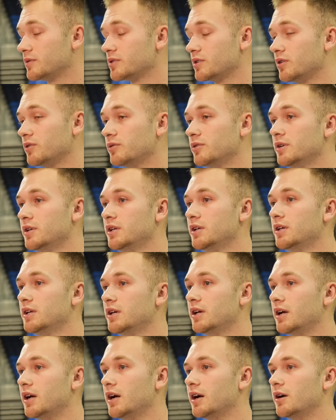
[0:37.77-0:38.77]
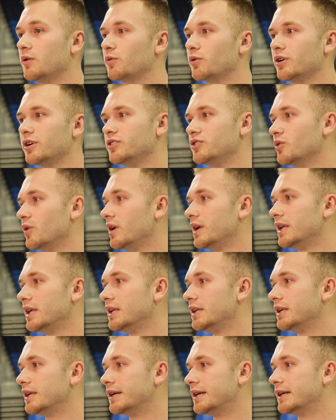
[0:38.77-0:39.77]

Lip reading: So we're enjoying it.